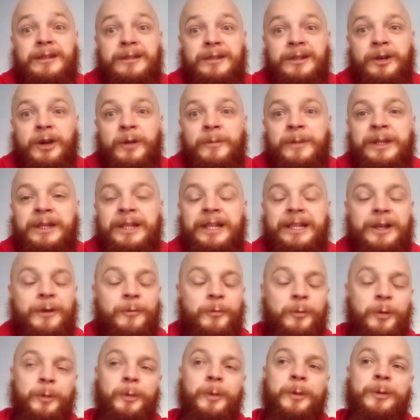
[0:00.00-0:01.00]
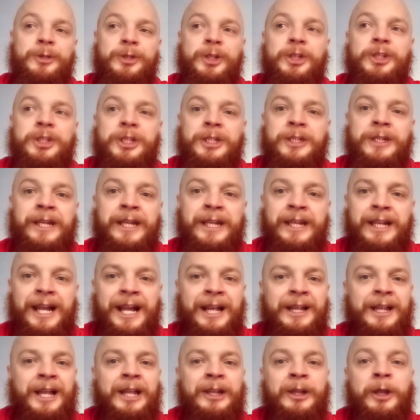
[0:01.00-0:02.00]
Do you know what I mean? Like, it was just great.
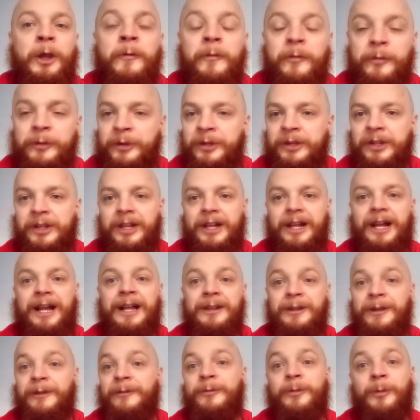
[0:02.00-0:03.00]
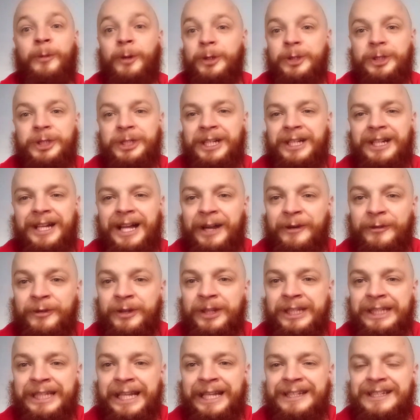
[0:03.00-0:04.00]
I loved watching it. I
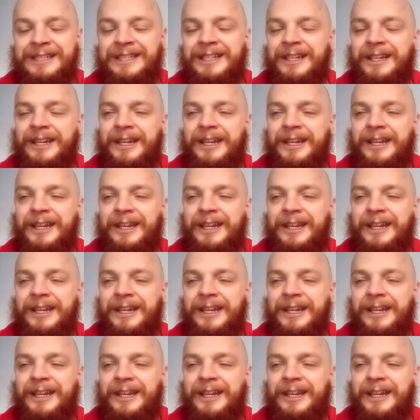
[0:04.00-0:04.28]
really did.